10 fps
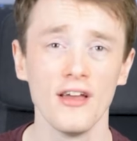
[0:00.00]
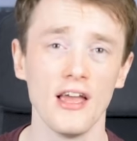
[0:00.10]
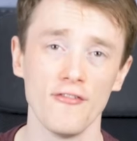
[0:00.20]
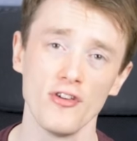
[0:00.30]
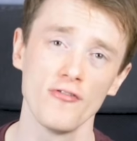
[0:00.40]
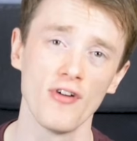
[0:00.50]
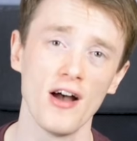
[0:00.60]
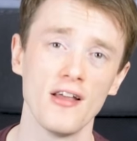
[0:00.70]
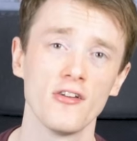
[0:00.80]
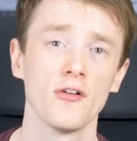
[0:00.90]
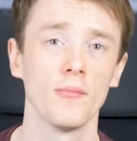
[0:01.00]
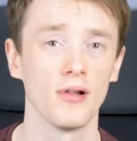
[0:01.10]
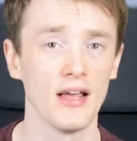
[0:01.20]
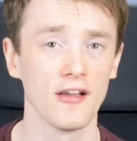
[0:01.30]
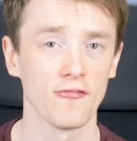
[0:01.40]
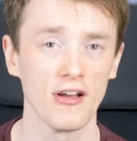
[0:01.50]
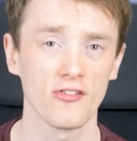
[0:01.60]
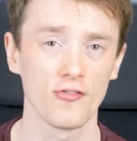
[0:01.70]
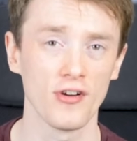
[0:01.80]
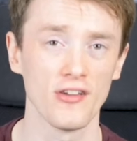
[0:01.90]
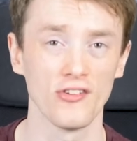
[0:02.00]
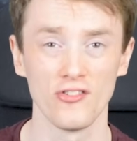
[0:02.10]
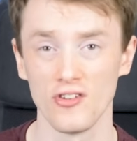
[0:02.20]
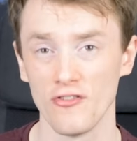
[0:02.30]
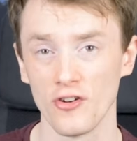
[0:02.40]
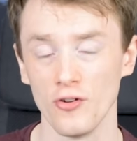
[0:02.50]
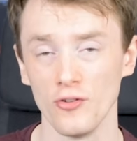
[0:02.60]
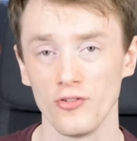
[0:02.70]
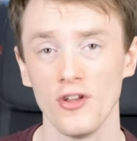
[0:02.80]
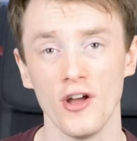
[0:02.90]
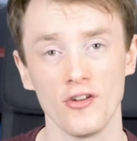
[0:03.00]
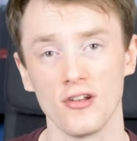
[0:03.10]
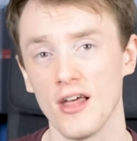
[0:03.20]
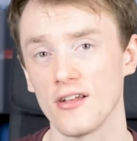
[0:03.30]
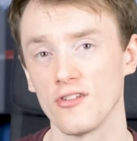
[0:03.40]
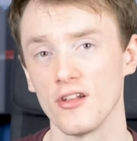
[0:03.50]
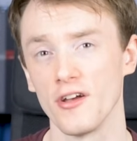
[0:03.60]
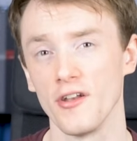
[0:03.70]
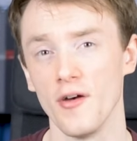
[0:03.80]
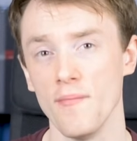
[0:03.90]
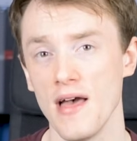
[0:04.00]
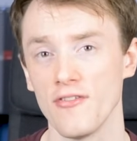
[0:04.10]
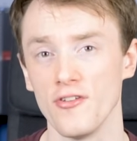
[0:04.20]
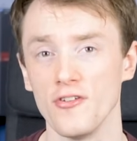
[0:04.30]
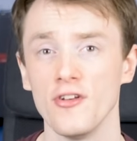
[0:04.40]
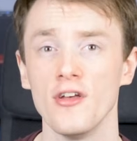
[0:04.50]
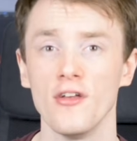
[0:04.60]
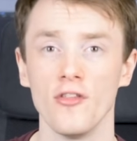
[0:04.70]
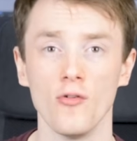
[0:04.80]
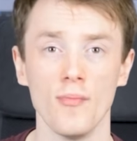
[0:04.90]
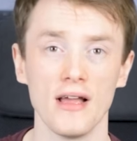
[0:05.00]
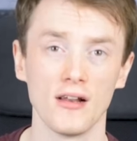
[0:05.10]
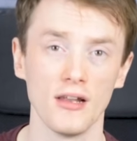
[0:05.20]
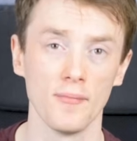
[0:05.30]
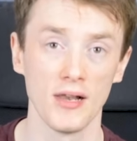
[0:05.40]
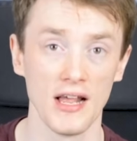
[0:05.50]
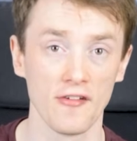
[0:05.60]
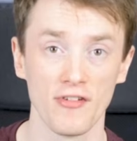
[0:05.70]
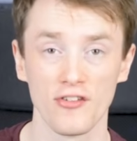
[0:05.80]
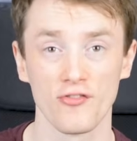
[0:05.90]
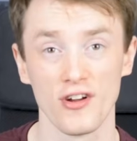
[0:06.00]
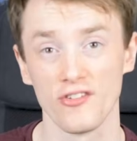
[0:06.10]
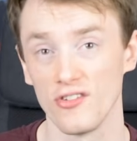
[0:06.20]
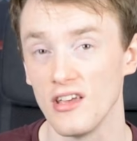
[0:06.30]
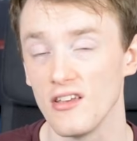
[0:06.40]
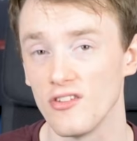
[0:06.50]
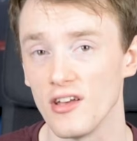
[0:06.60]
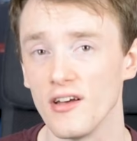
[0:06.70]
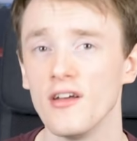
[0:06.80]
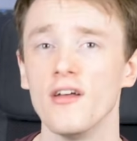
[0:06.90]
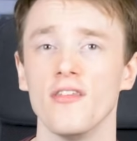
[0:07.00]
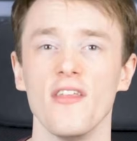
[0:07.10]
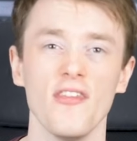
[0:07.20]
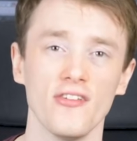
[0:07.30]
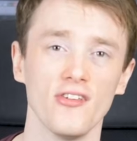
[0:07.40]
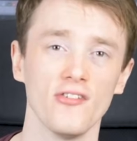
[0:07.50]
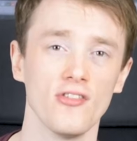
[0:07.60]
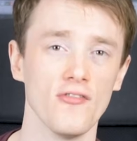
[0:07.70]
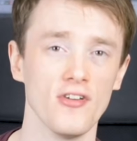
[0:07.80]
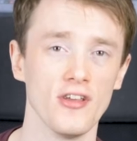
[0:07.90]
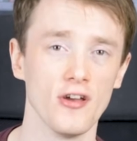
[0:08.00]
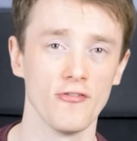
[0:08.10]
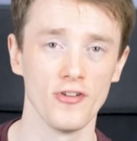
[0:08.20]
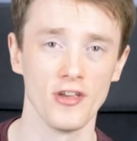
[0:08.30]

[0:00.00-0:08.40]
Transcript: If you find playing fast phrases difficult and you'd like to learn a method that will make playing fast phrases easier, then this is the video for